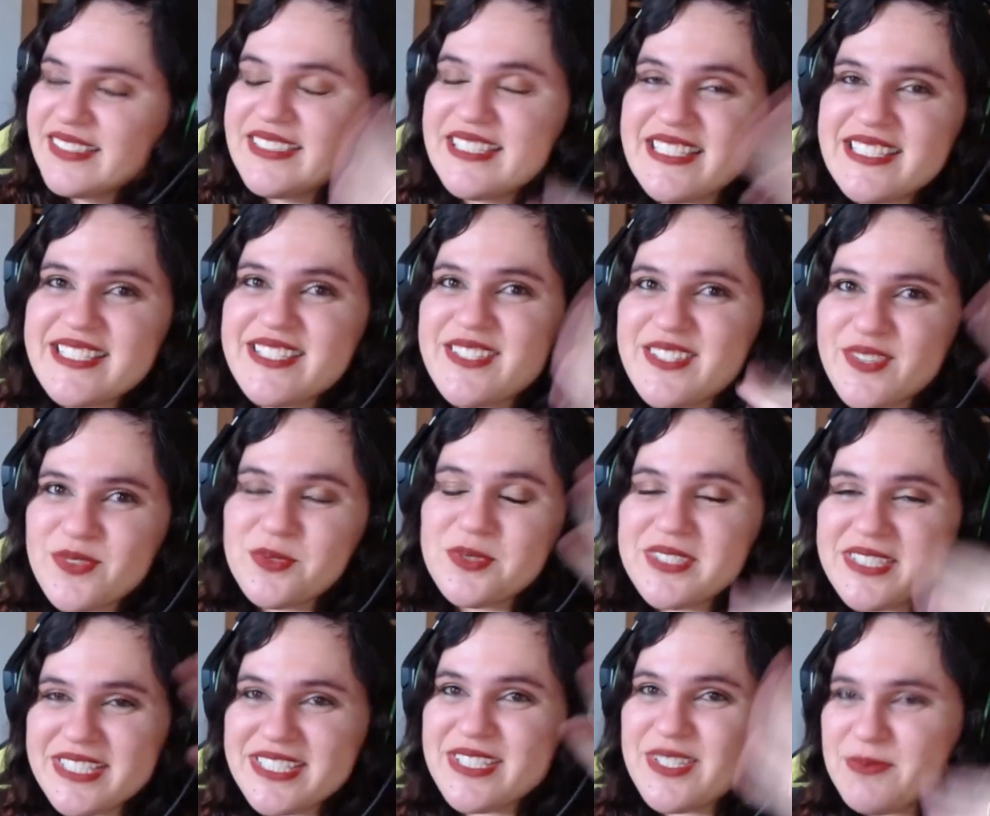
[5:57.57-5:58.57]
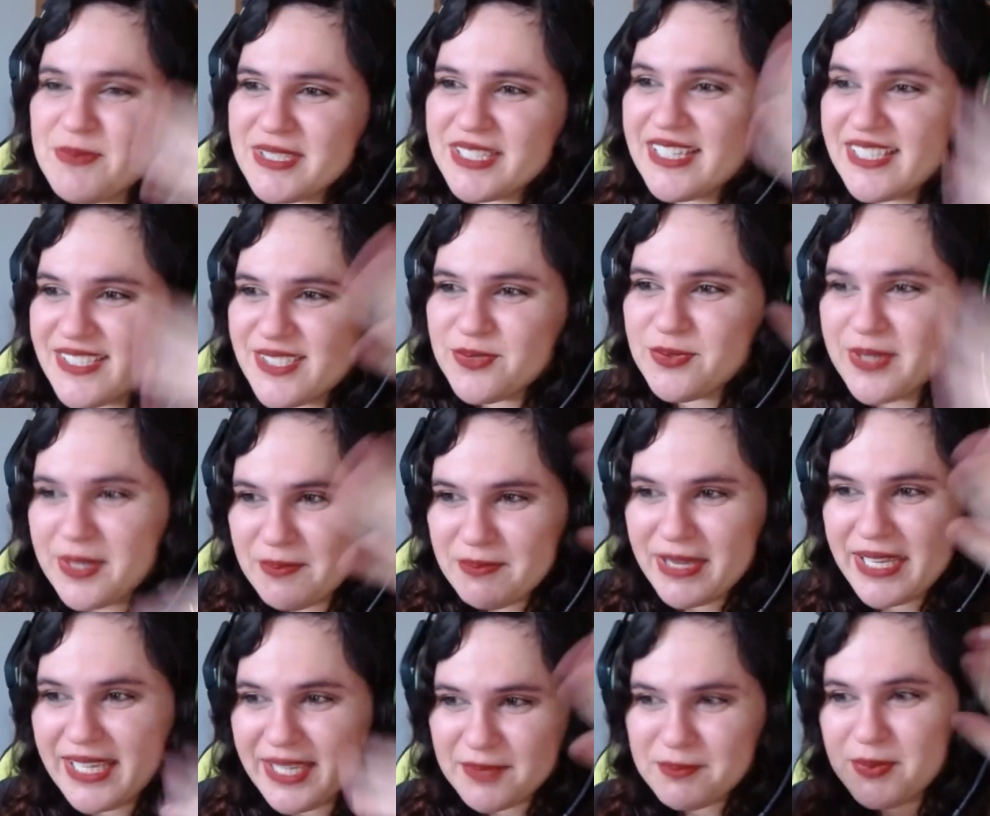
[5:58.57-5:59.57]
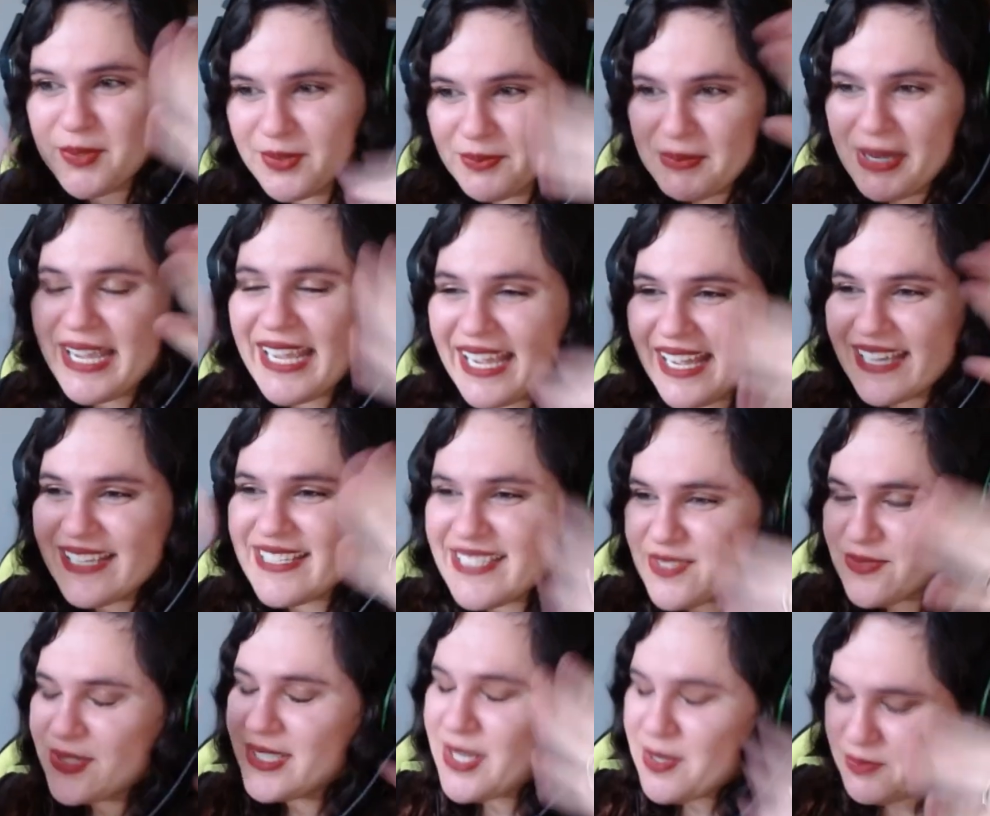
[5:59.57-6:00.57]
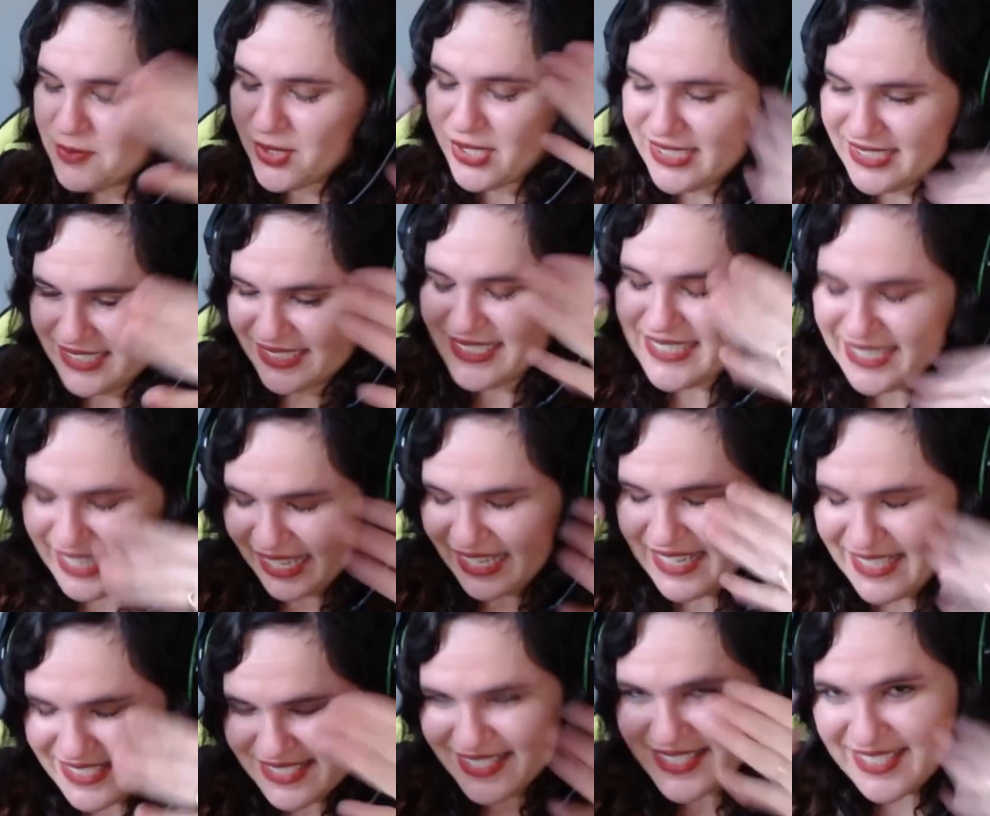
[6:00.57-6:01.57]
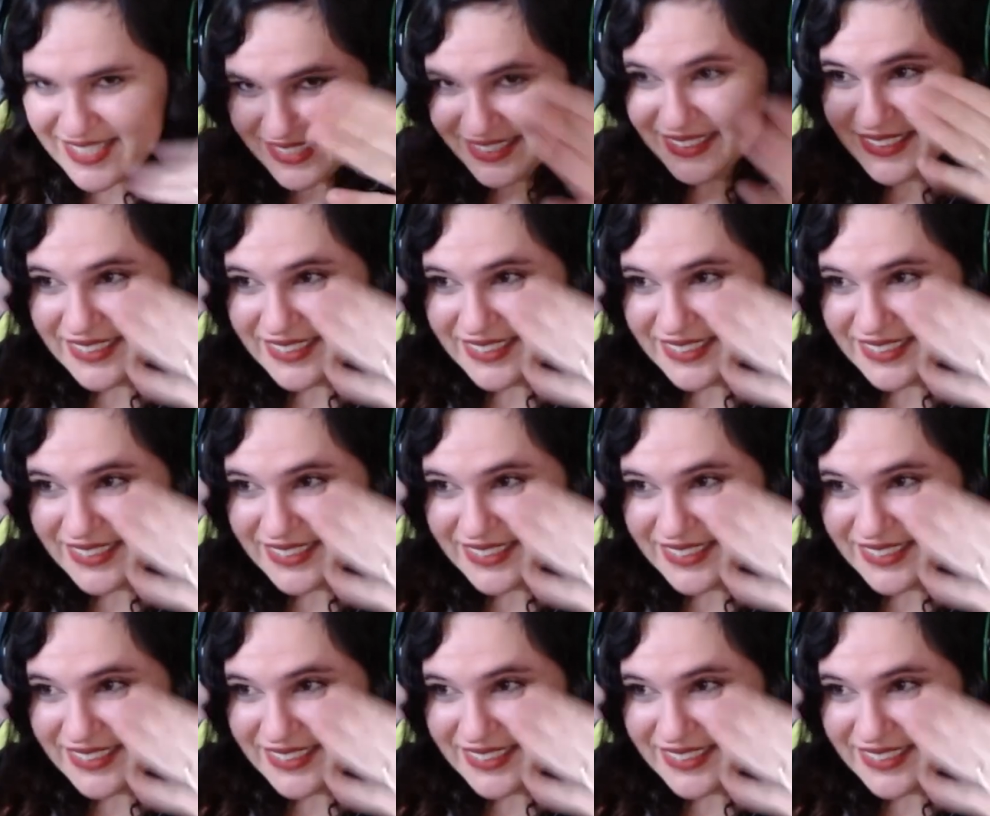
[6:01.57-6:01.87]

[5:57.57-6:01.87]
This will teach me not to wear makeup on my eyes when I'm watching things.